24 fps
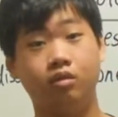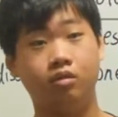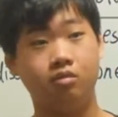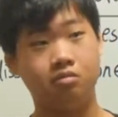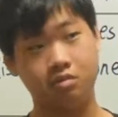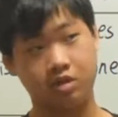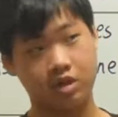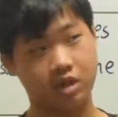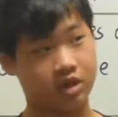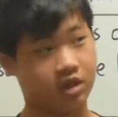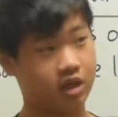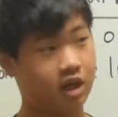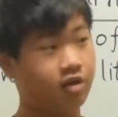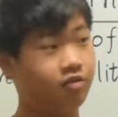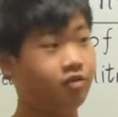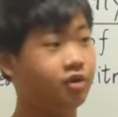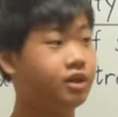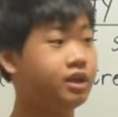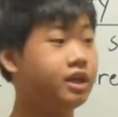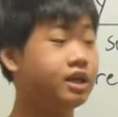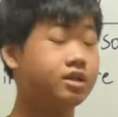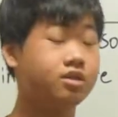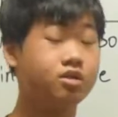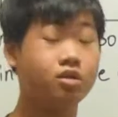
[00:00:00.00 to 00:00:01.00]
You can have
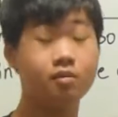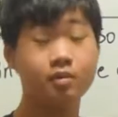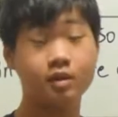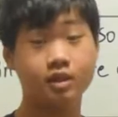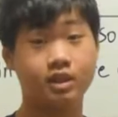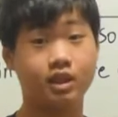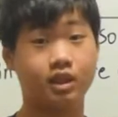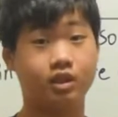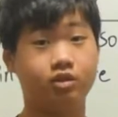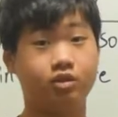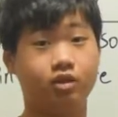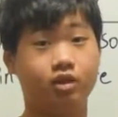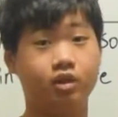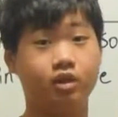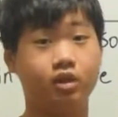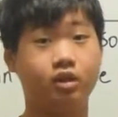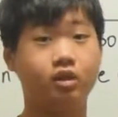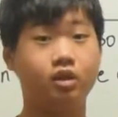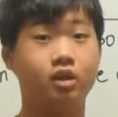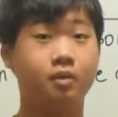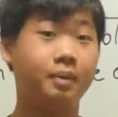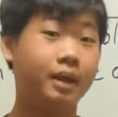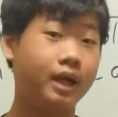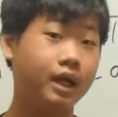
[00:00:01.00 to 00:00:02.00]
one that's super
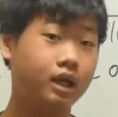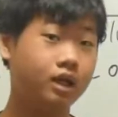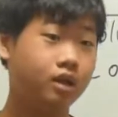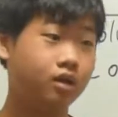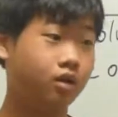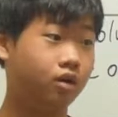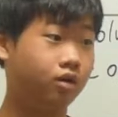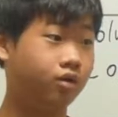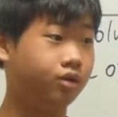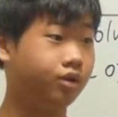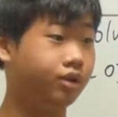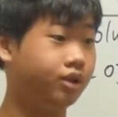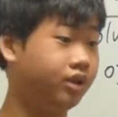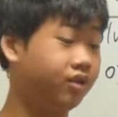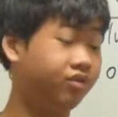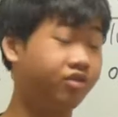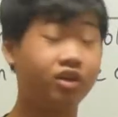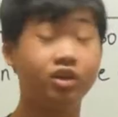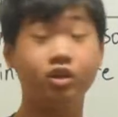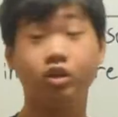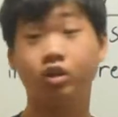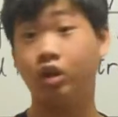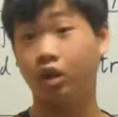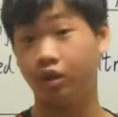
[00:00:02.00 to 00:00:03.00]
saturated depending on the
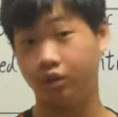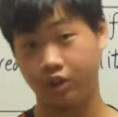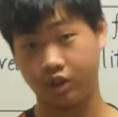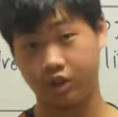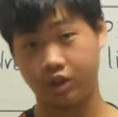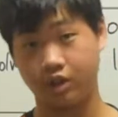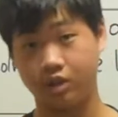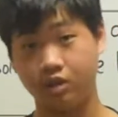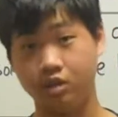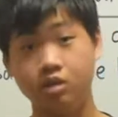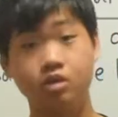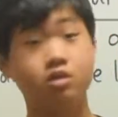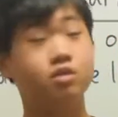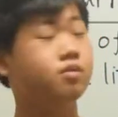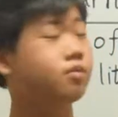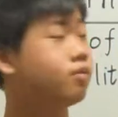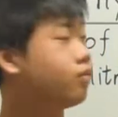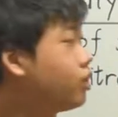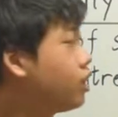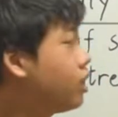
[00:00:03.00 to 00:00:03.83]
different conditions.